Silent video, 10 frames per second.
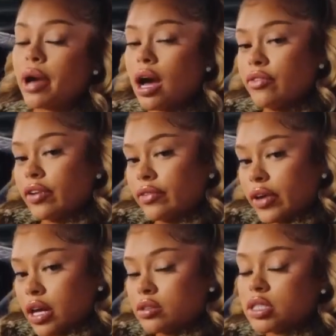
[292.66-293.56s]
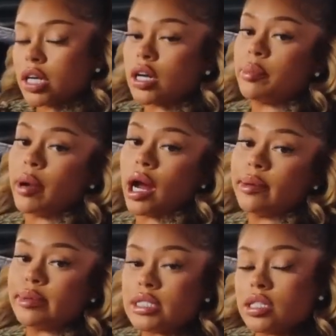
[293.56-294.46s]
smoke, because word is,
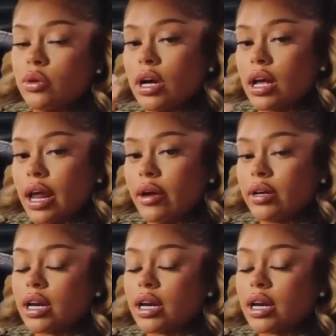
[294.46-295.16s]
someone's watching her